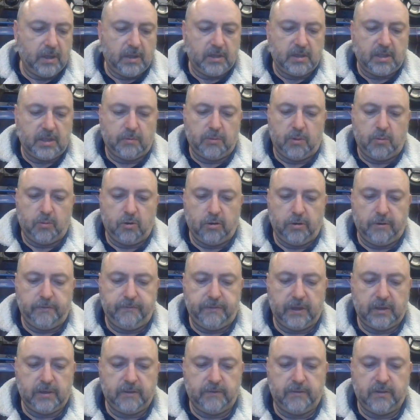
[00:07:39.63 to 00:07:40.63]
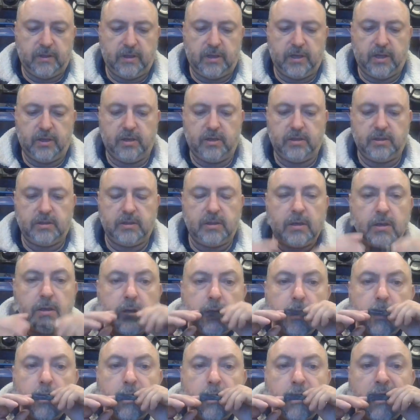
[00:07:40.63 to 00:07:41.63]
some are more effective than others.
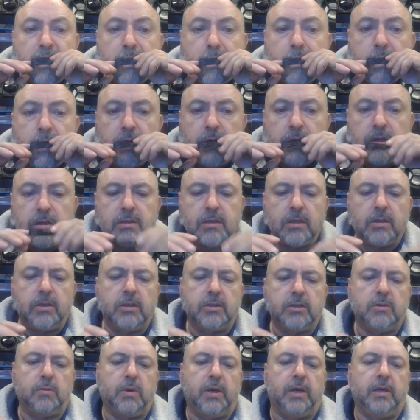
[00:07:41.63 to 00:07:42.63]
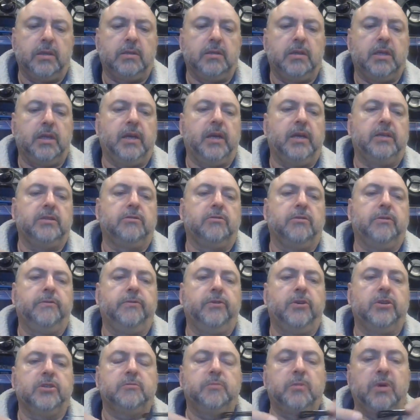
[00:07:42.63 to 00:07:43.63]
So this one is a
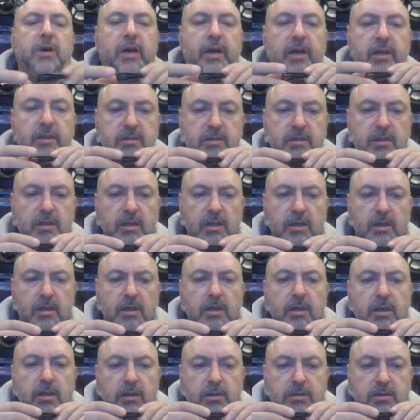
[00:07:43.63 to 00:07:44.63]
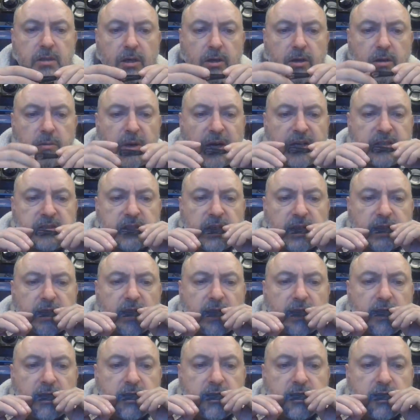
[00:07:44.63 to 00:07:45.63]
reverse bias. So by
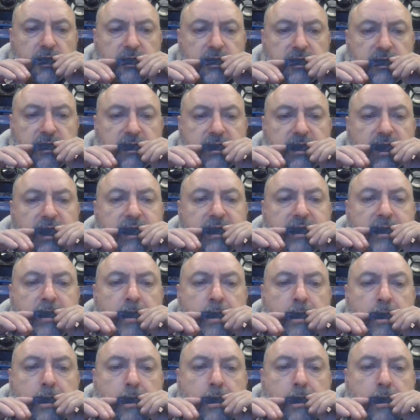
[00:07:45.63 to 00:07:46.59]
sucking, it should sustain.